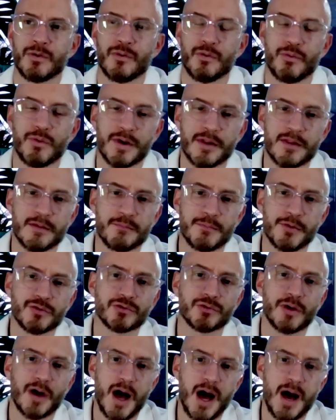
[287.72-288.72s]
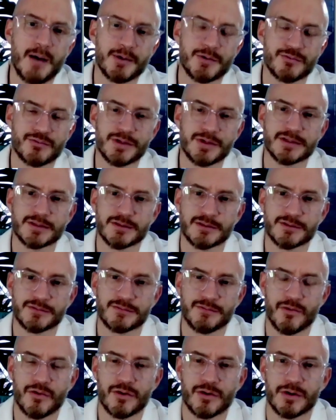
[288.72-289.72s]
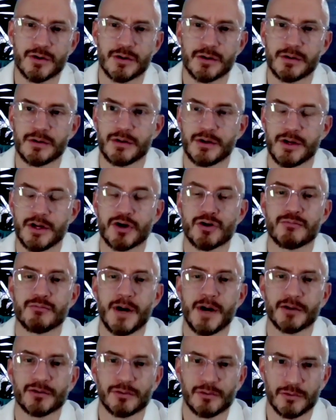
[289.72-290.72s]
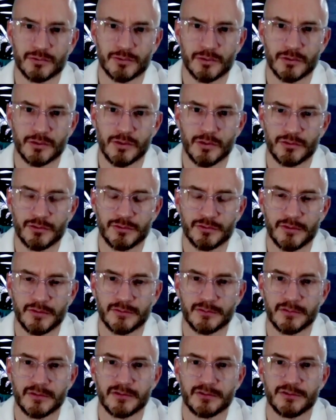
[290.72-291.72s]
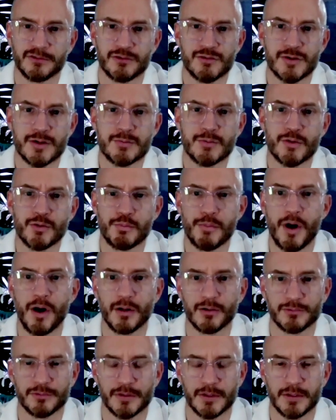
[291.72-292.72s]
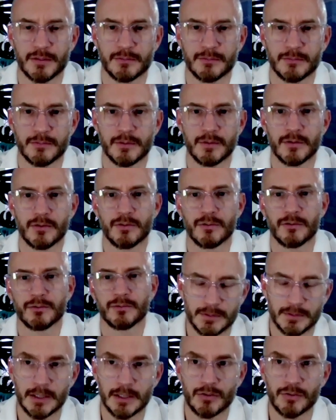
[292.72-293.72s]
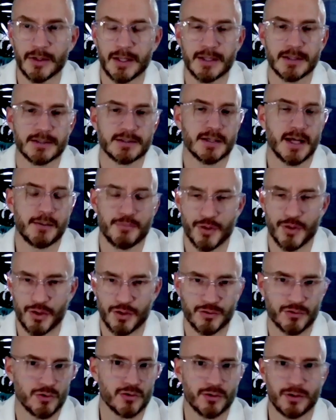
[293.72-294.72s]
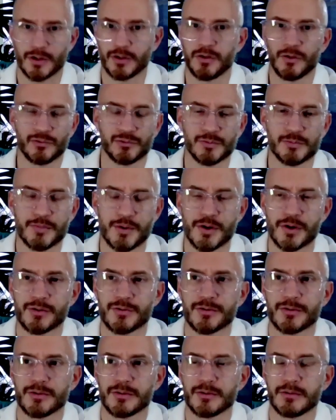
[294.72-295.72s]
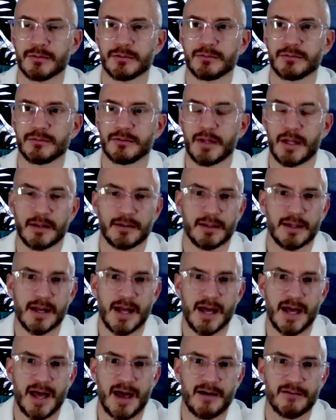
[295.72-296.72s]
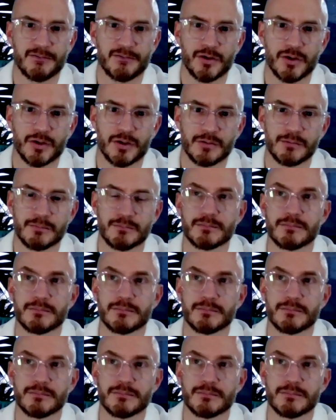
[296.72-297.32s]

One of the most common reasons for neuromuscular scoliosis is cerebral palsy. Little kids at birth or close to birth that did not have good